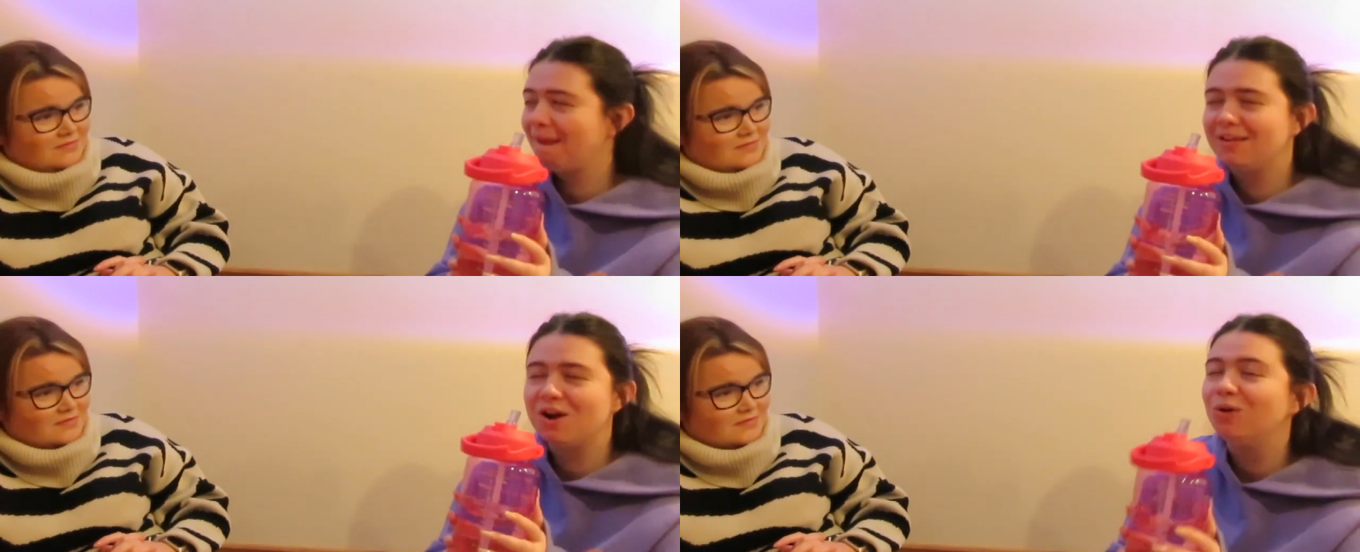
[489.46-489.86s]

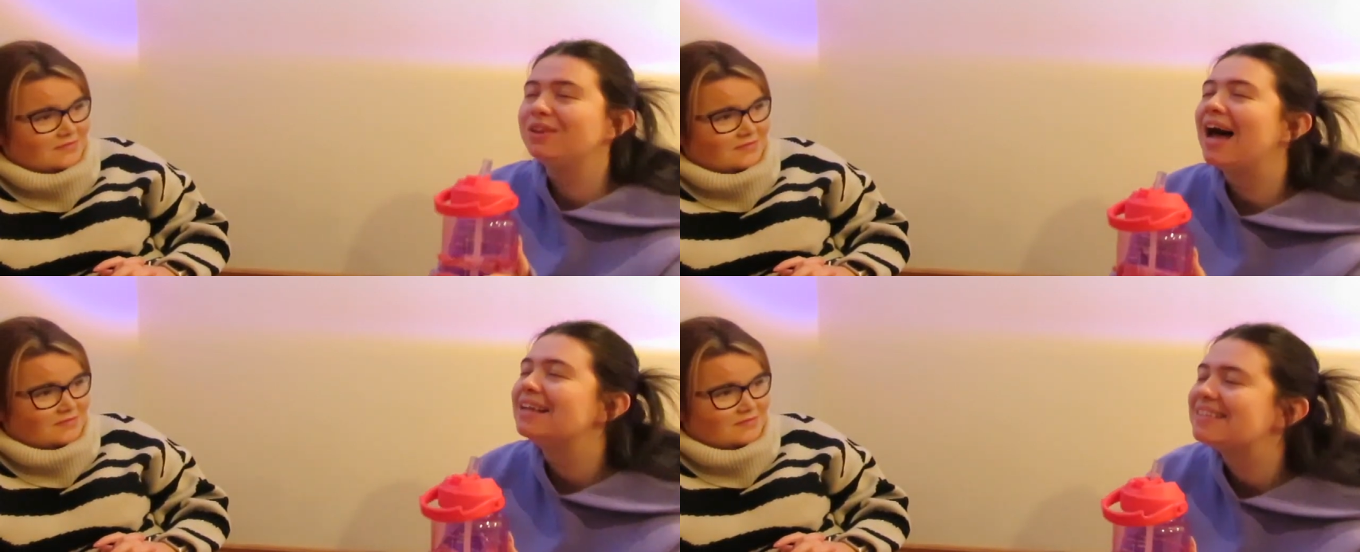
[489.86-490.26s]
Speaker 1: No,
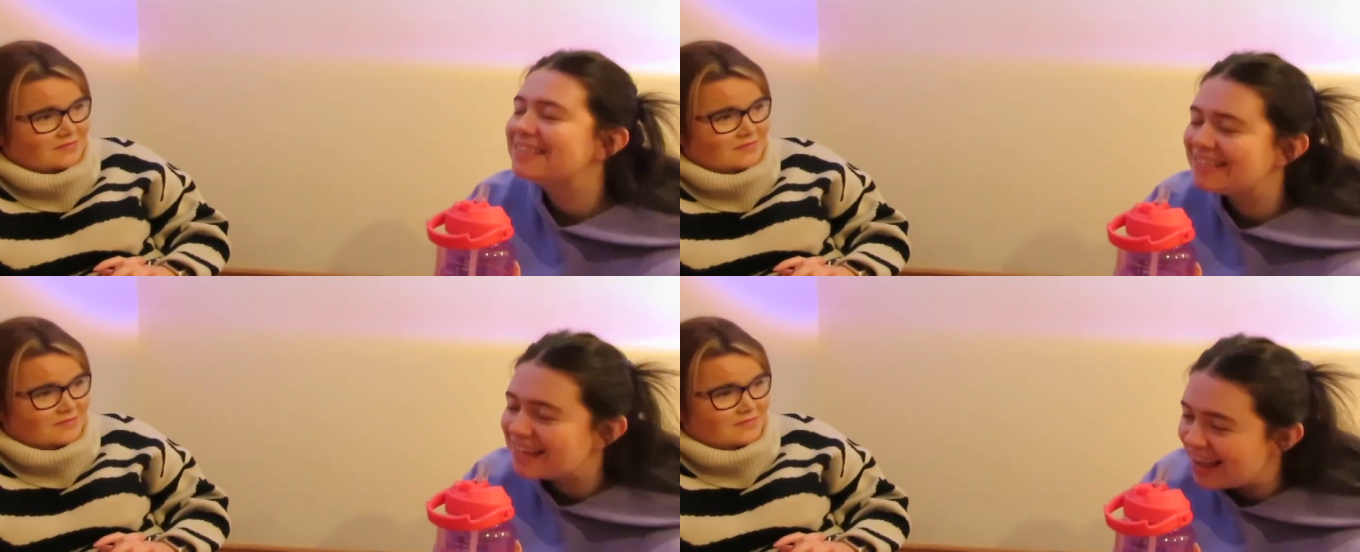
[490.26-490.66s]
that
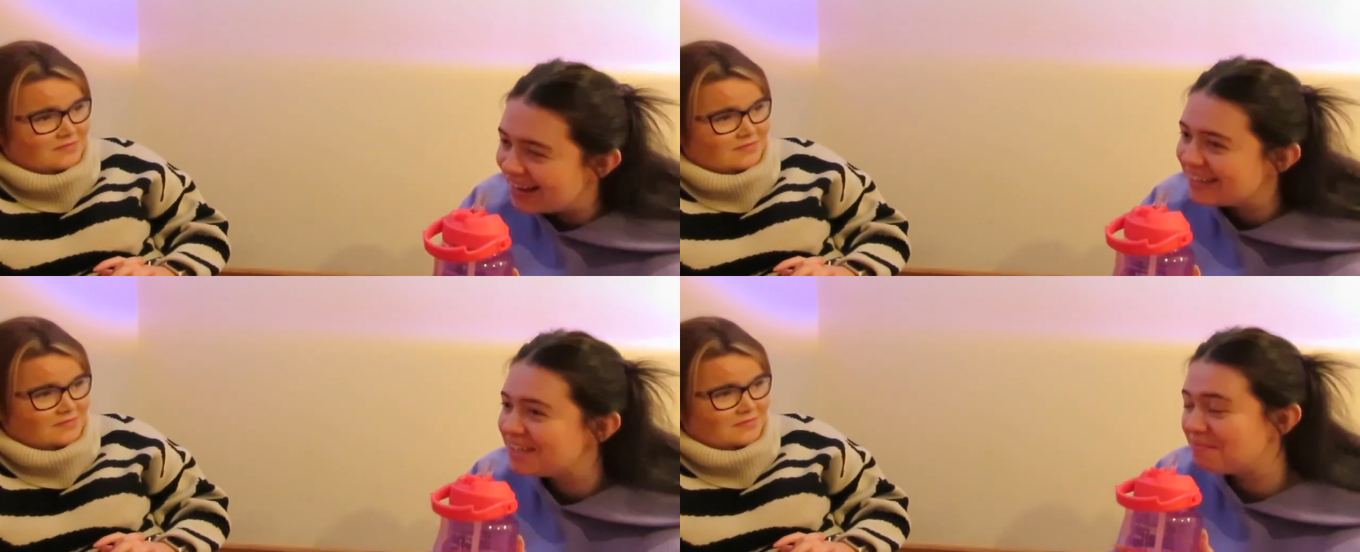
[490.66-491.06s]

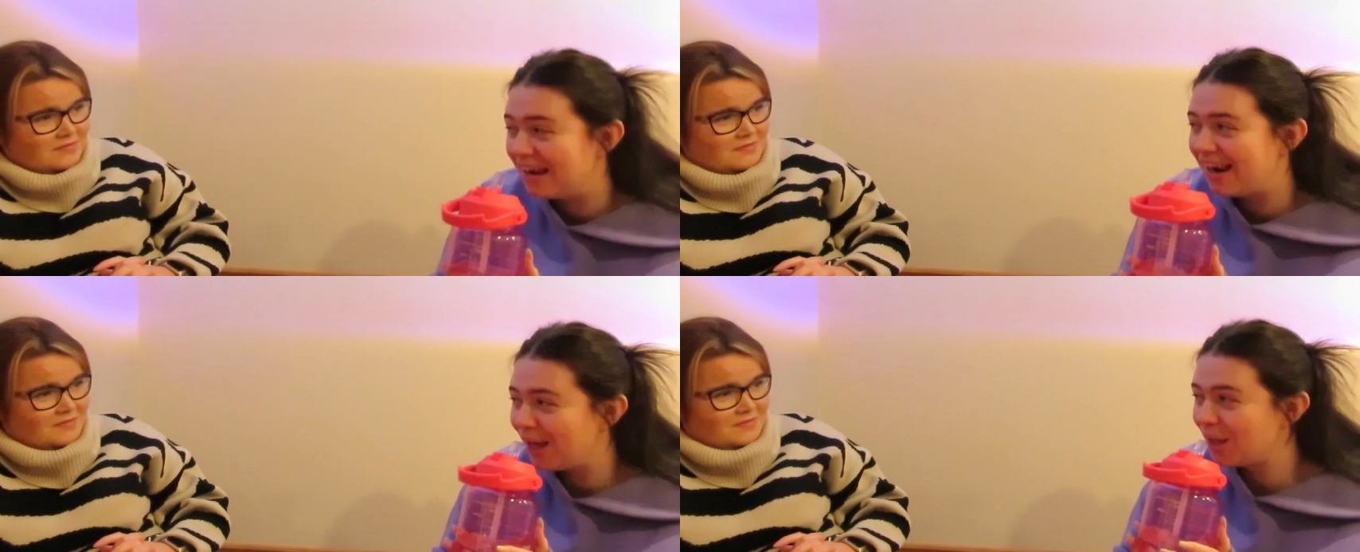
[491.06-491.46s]
sent
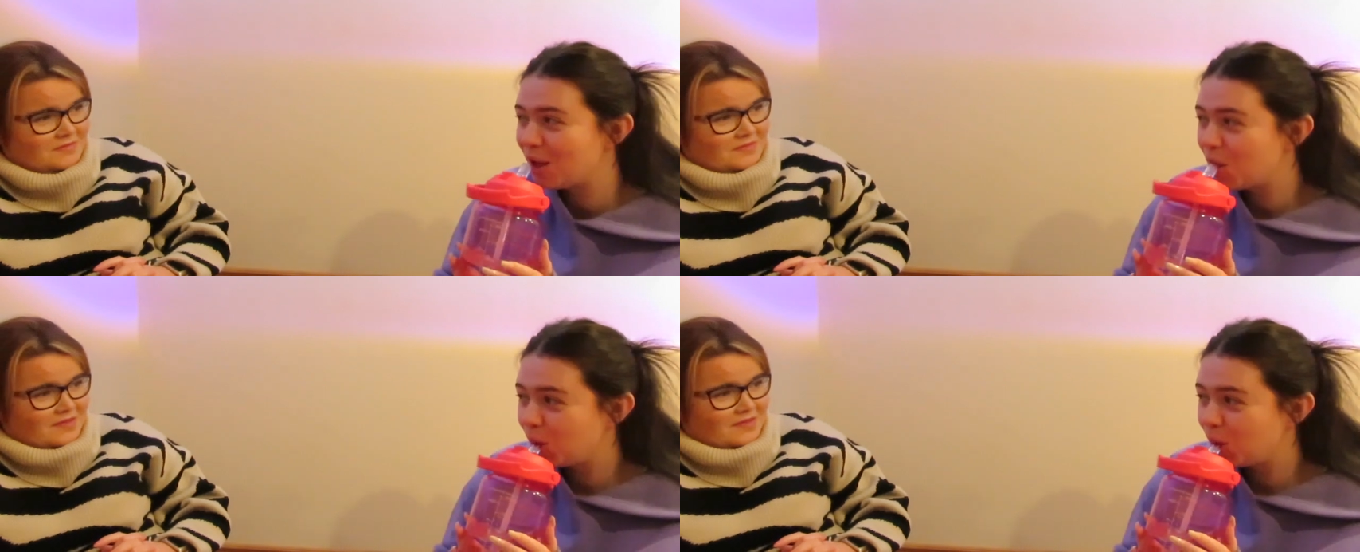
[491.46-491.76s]
me like...